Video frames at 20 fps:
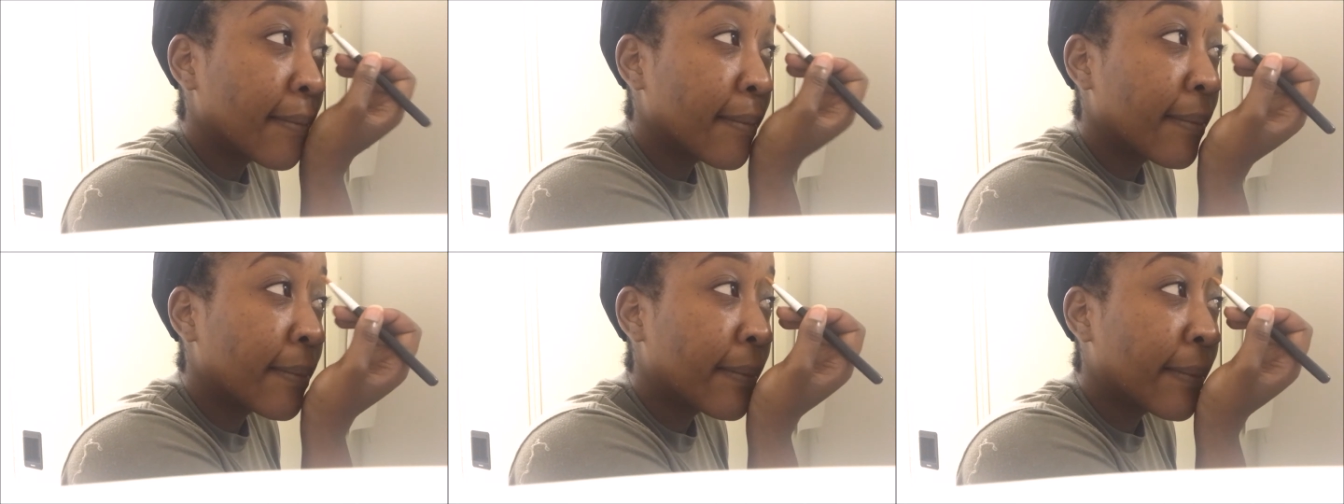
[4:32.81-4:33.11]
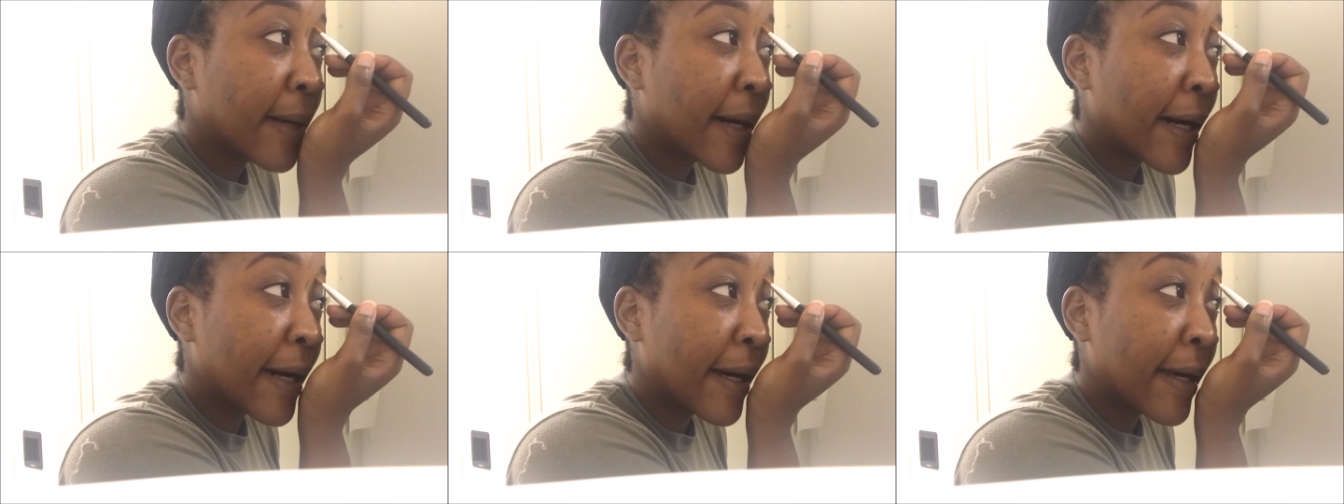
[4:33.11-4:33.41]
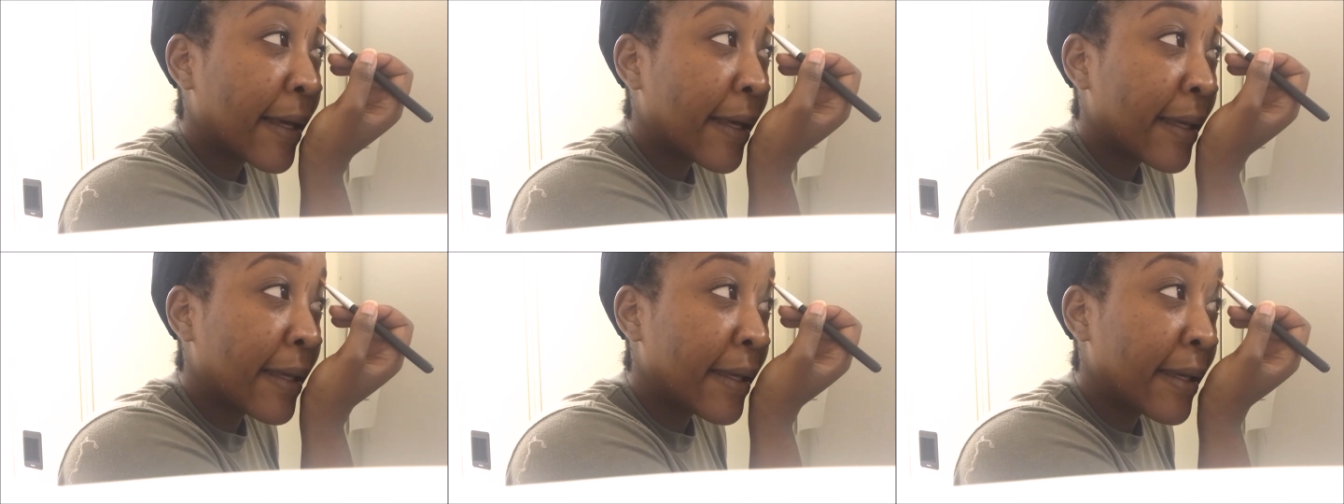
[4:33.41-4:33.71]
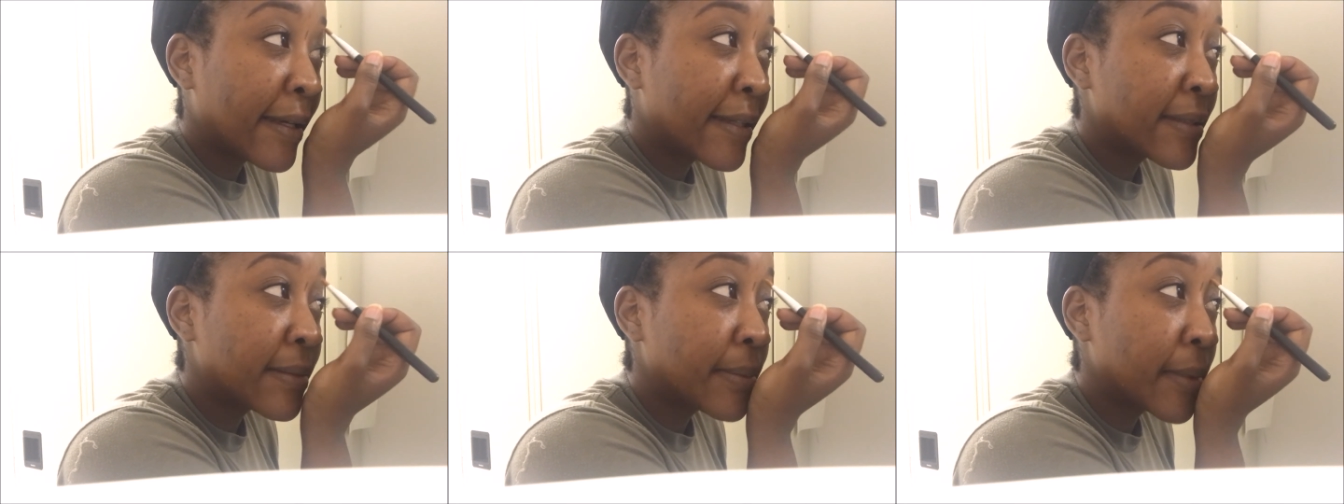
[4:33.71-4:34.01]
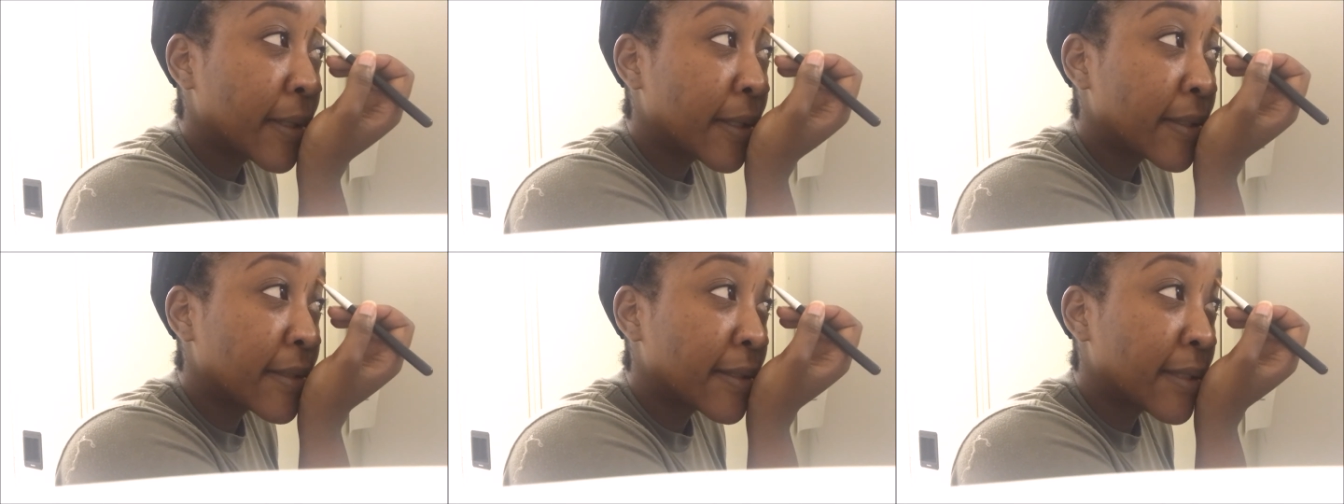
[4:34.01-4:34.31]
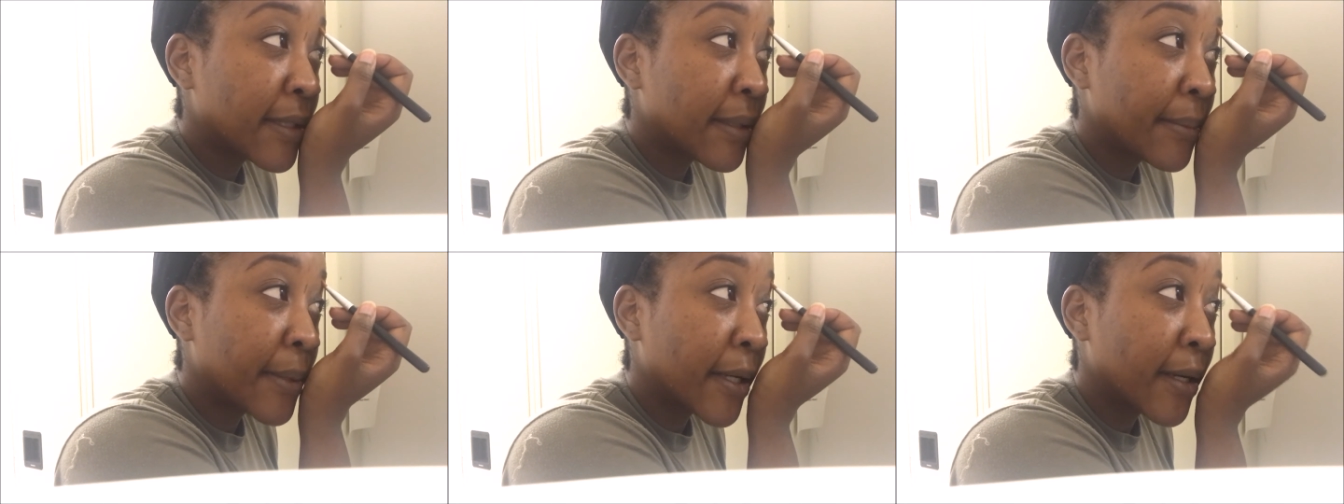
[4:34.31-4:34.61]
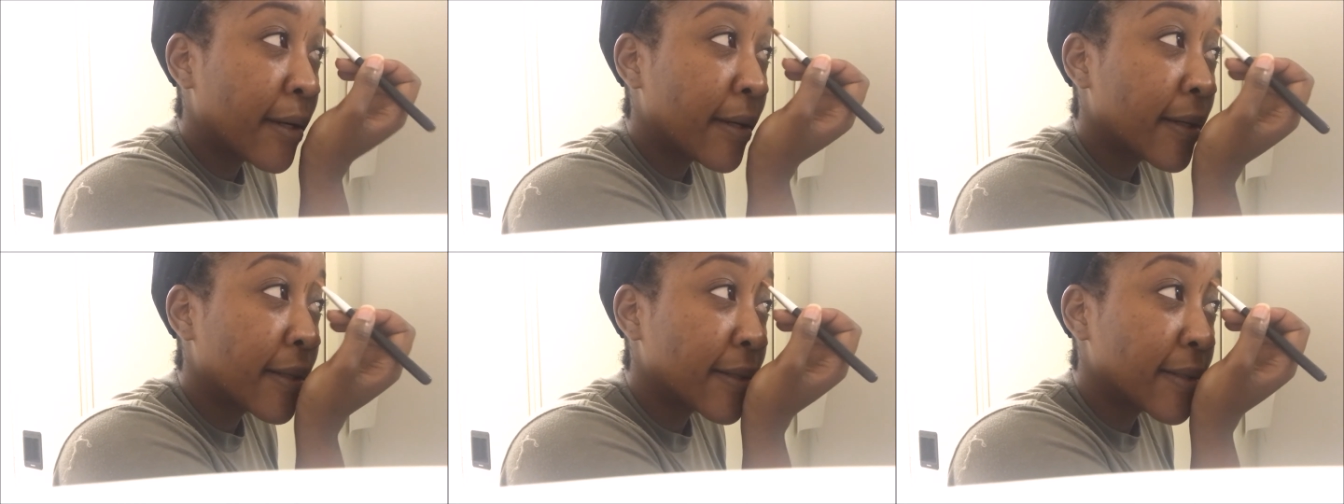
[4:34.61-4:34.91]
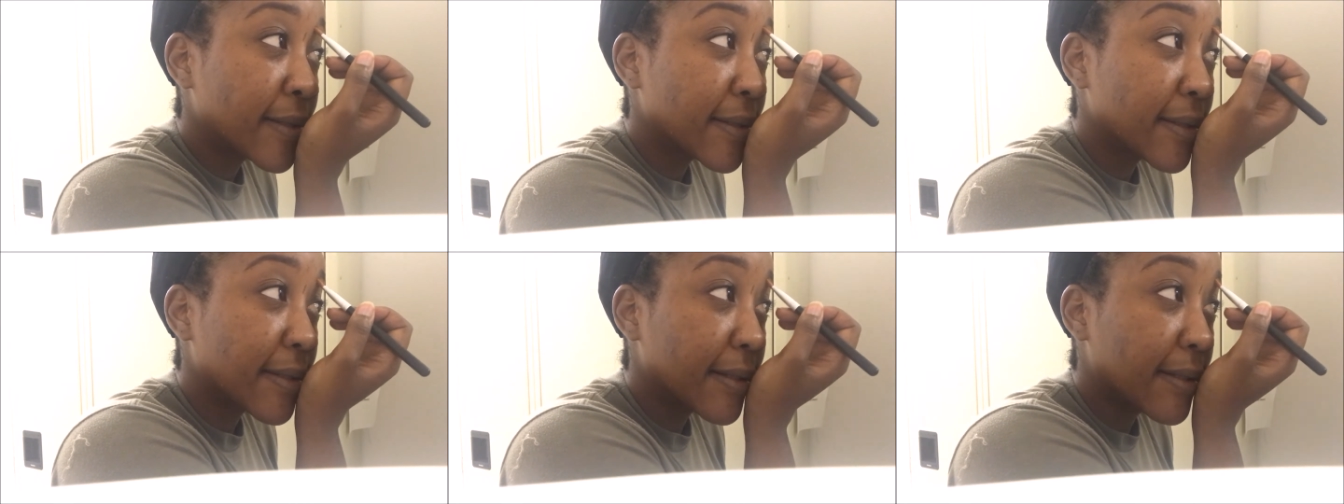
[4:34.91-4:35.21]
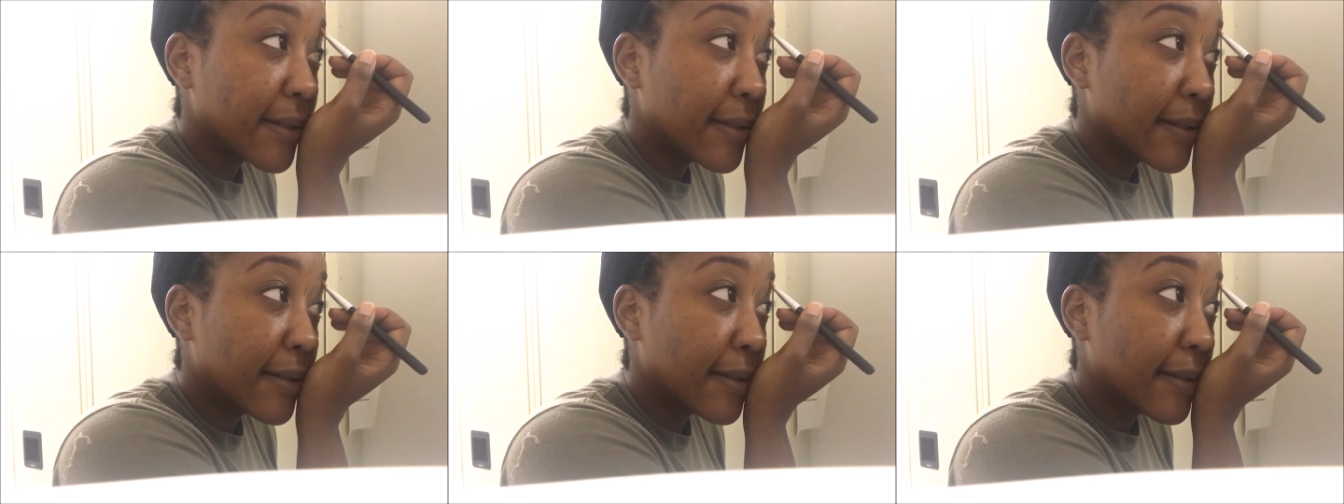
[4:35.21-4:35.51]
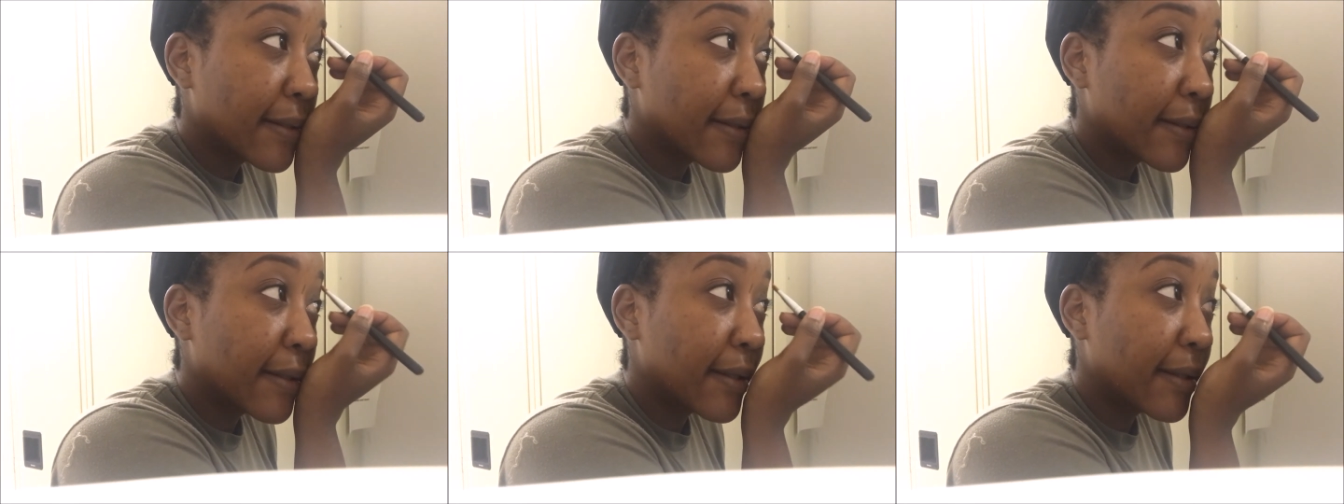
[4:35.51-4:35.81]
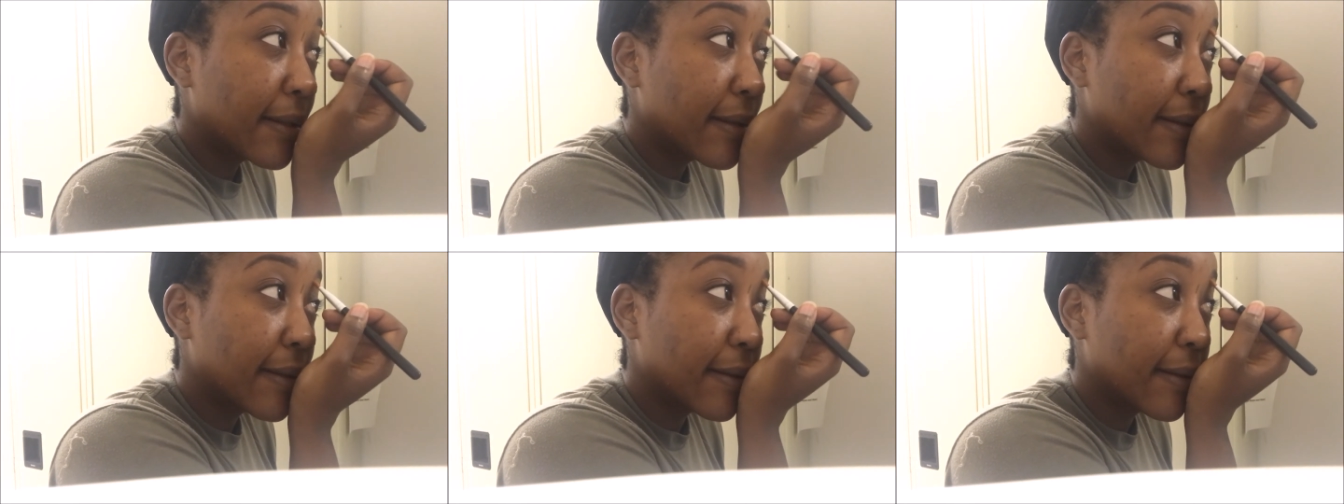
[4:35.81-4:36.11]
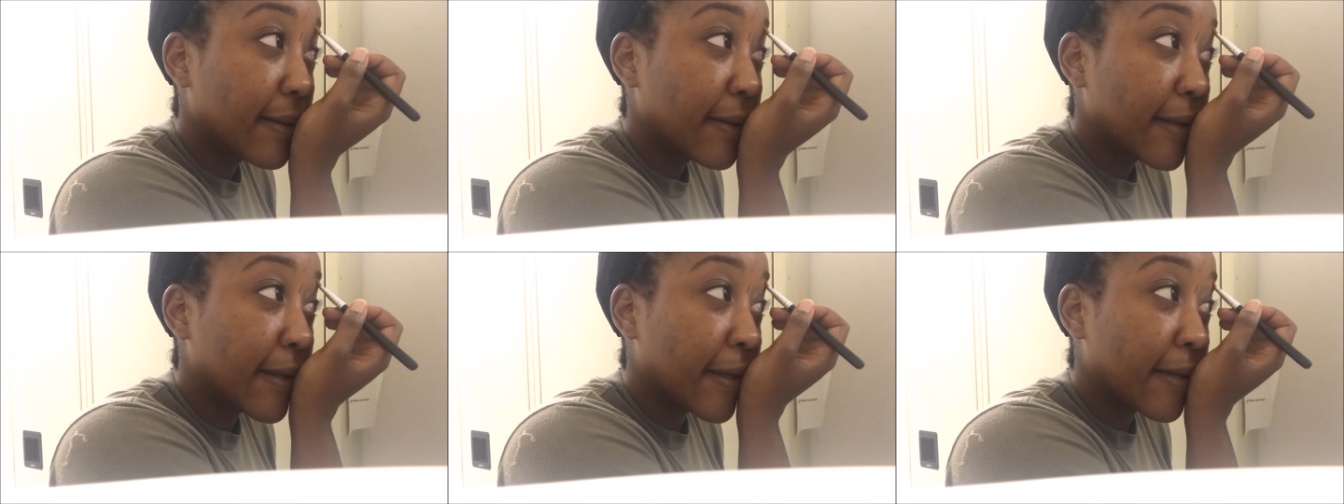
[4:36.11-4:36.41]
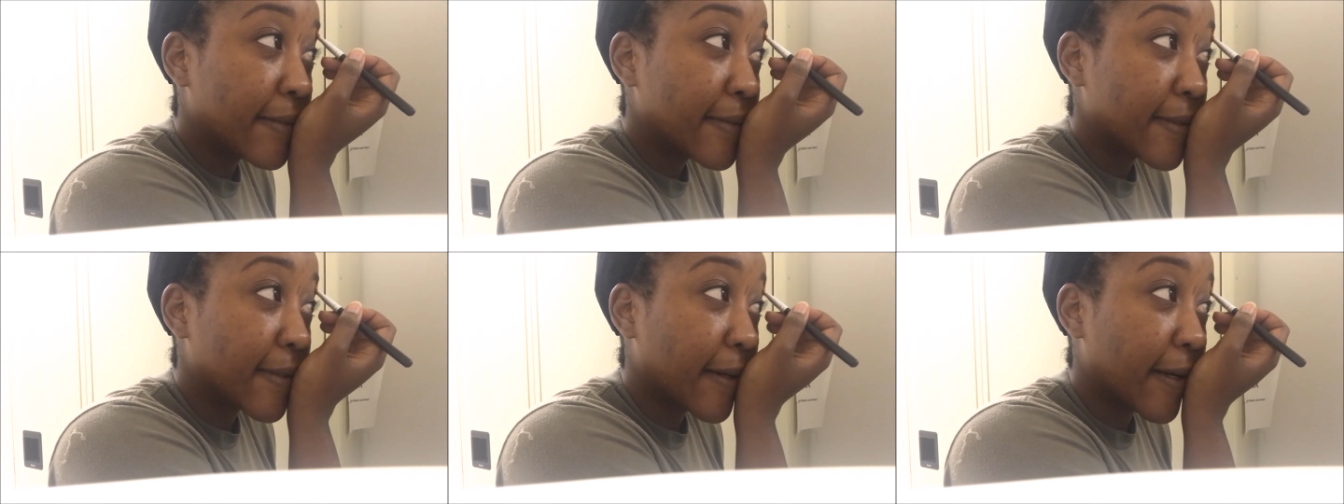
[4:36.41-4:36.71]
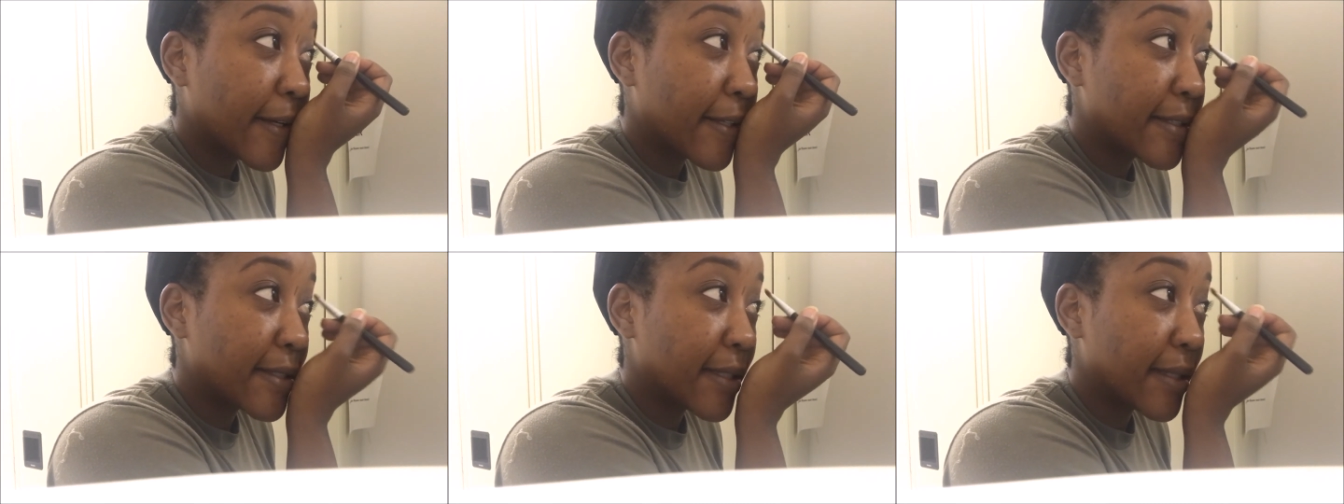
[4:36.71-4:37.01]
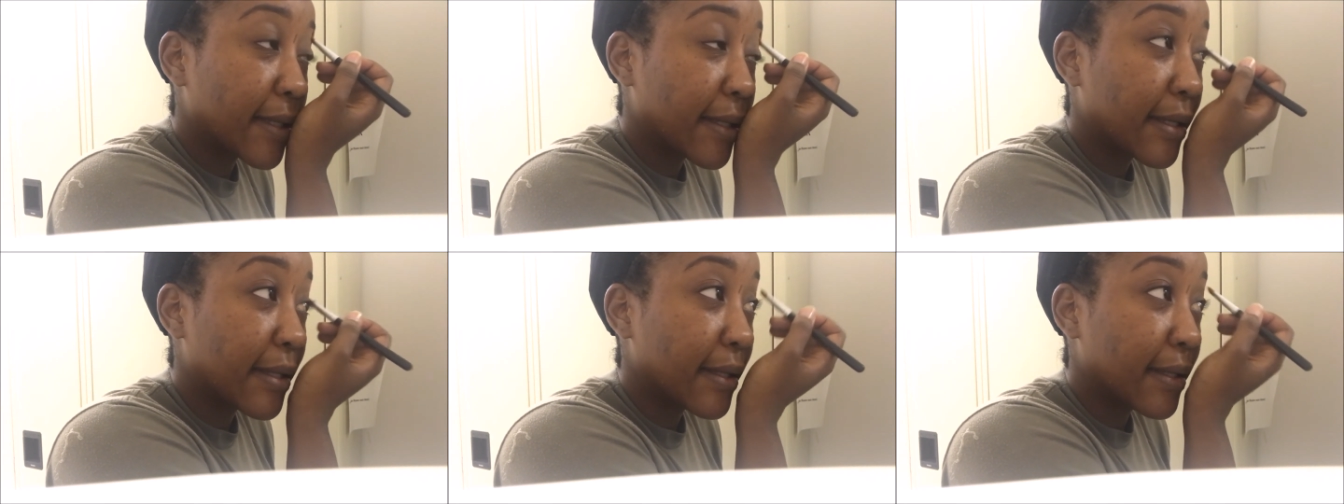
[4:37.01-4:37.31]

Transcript: My experience in the barracks, it was crazy.